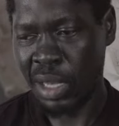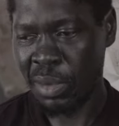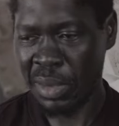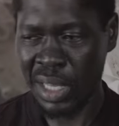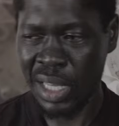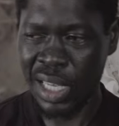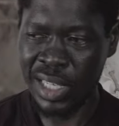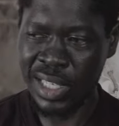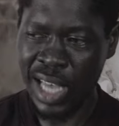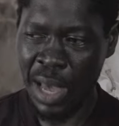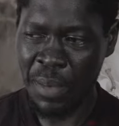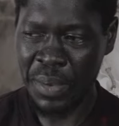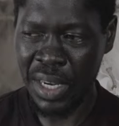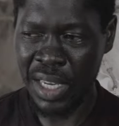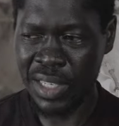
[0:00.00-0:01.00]
mean, there's
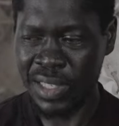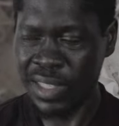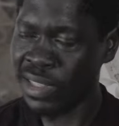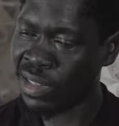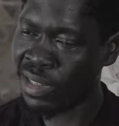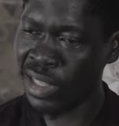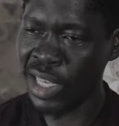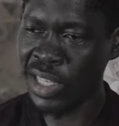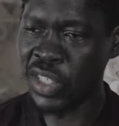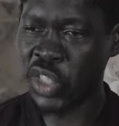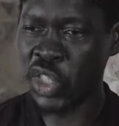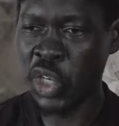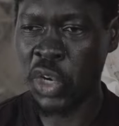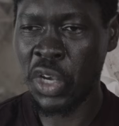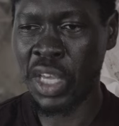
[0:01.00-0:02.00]
happiness, there's
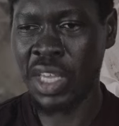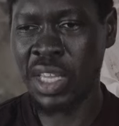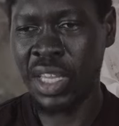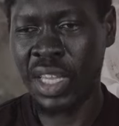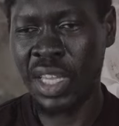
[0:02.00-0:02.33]
joy.